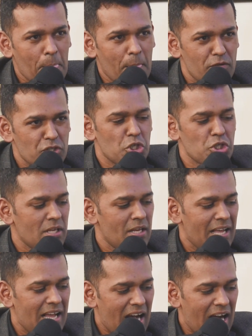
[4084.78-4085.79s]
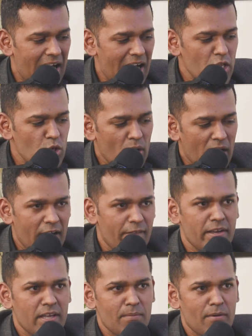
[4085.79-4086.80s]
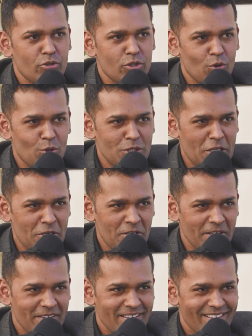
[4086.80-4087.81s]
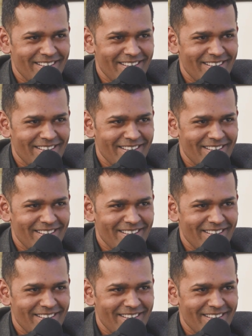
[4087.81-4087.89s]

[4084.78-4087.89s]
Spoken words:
which is, are you aware about your own thinking?